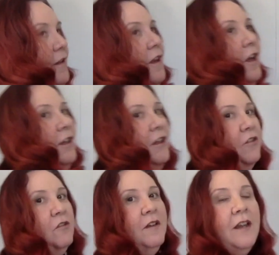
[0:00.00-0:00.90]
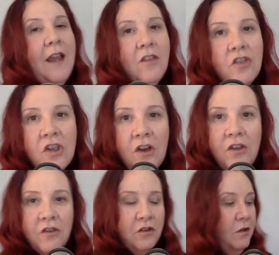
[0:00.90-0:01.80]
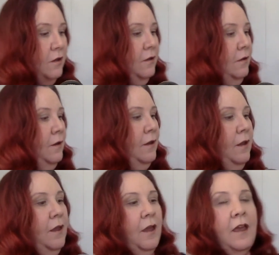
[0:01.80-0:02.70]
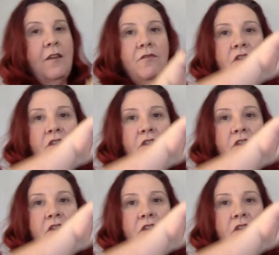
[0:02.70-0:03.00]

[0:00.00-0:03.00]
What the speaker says: I'll undo it and show you. It gives you